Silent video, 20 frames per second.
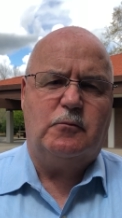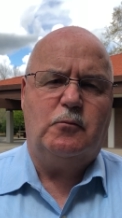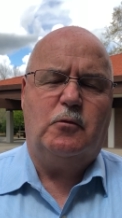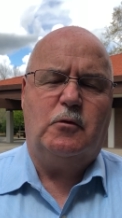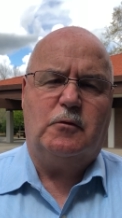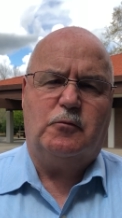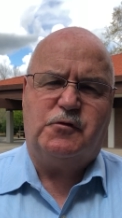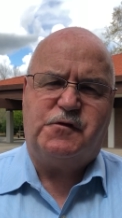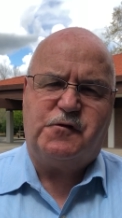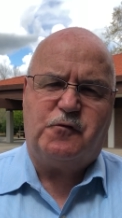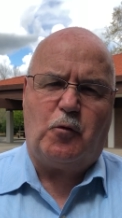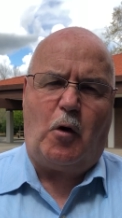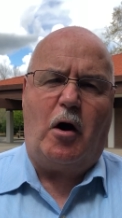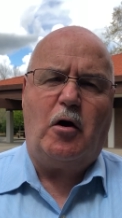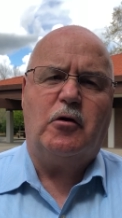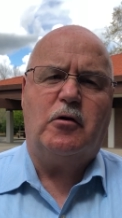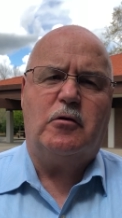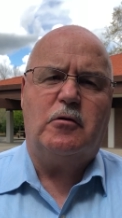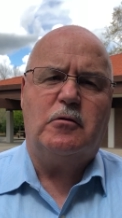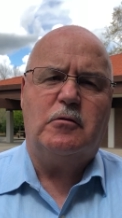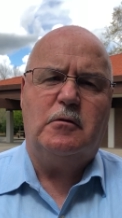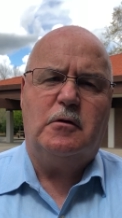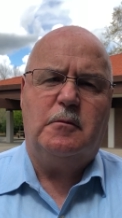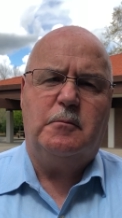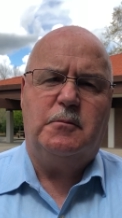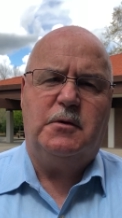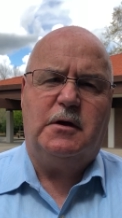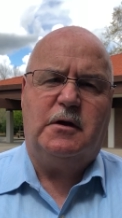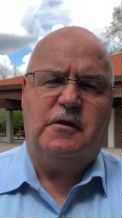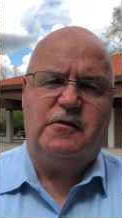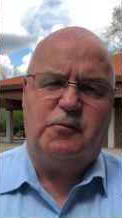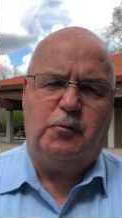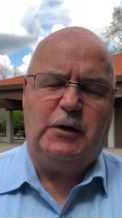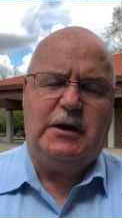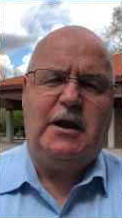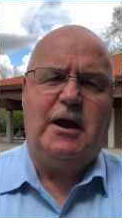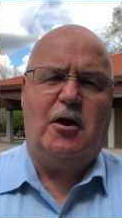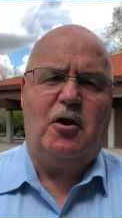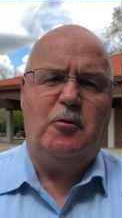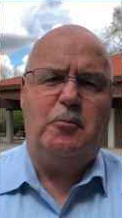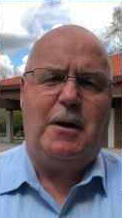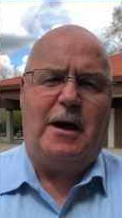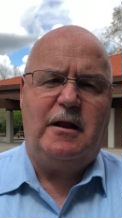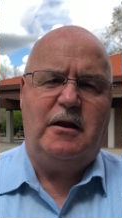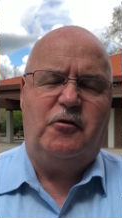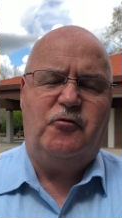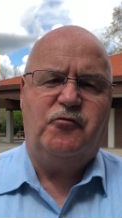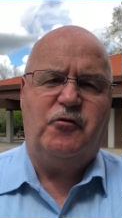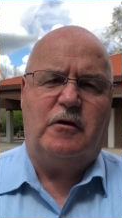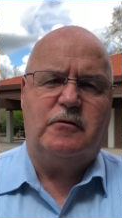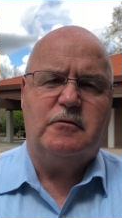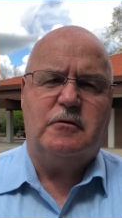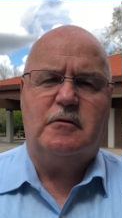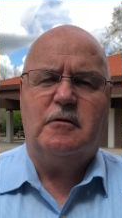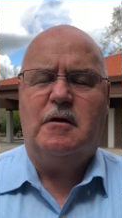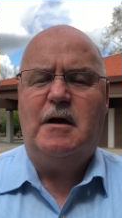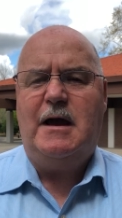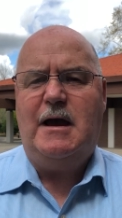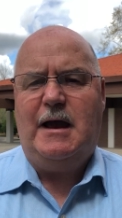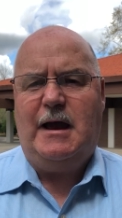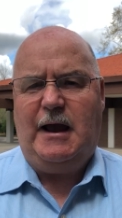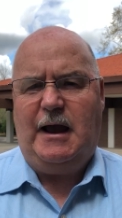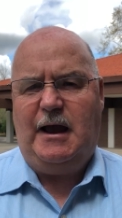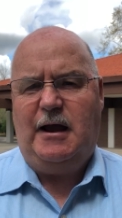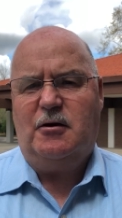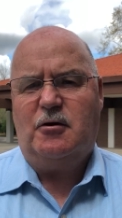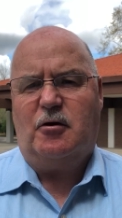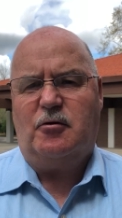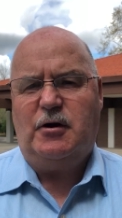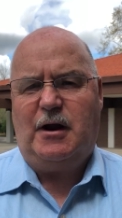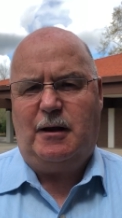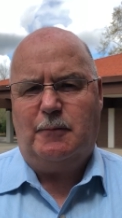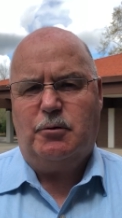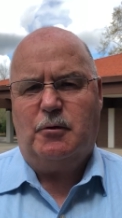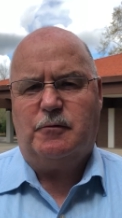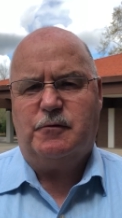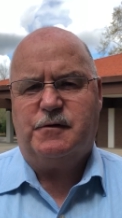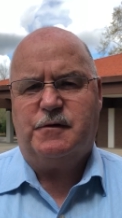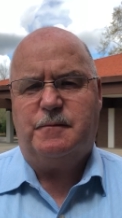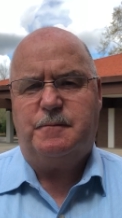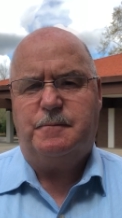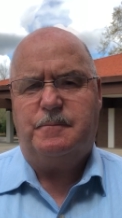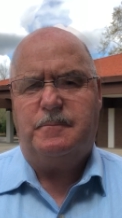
We're stronger because we care about each other and our neighbors.